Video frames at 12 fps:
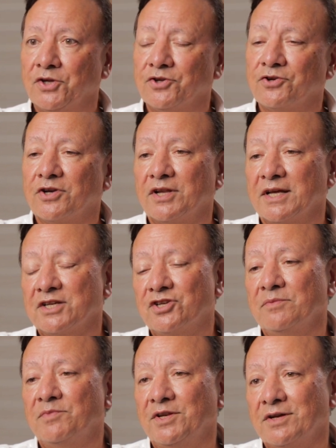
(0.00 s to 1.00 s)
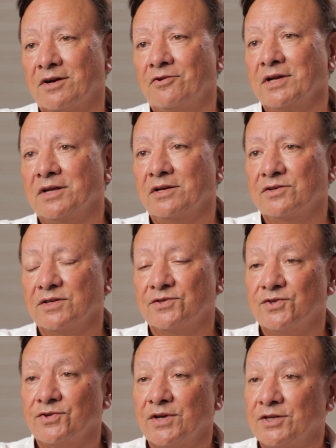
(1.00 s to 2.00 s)
You can actually be
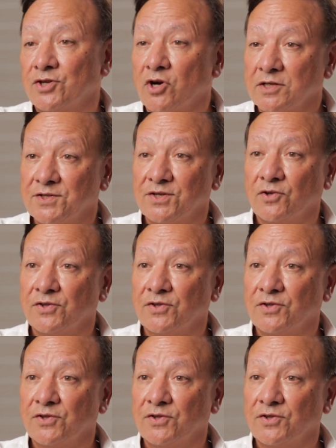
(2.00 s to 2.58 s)
directed to a doctor